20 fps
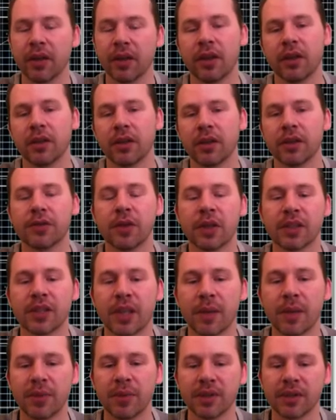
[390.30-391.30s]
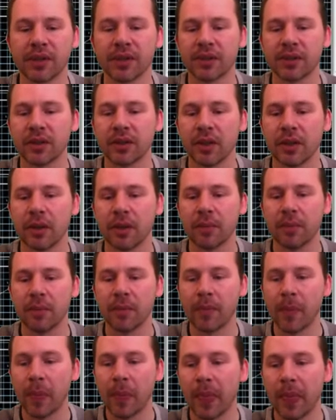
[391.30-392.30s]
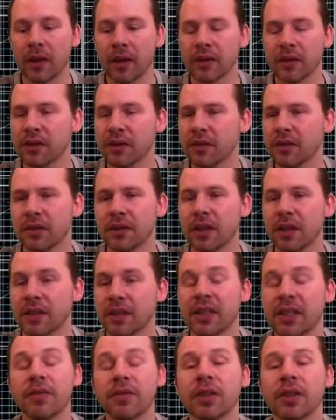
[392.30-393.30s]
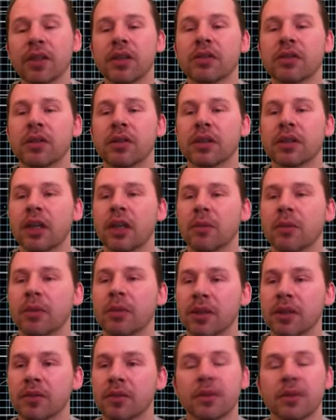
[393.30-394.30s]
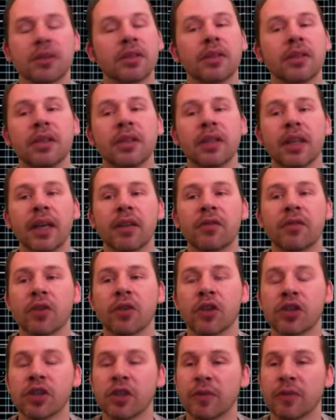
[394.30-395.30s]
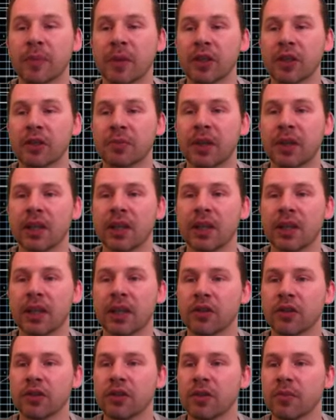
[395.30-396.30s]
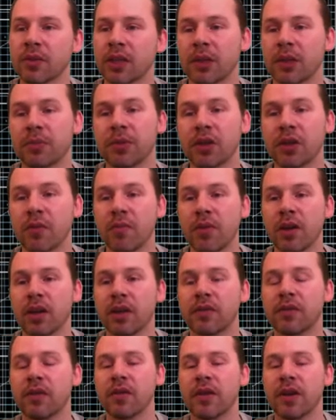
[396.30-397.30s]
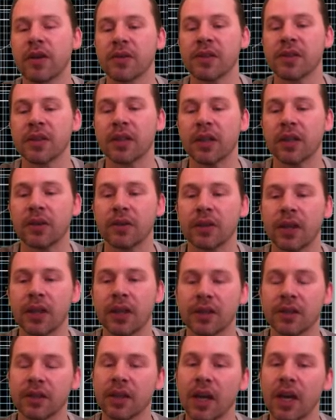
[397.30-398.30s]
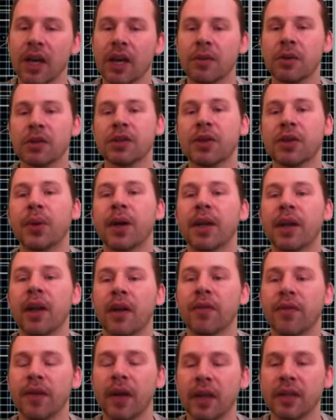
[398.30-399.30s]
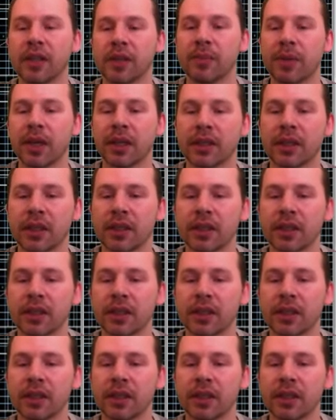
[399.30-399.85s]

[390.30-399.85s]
This, for example, this is like several years old now, but this was a late version of BSP that I used to make Beyond Belief 2008, right? And it wasn't quite that fancy back then.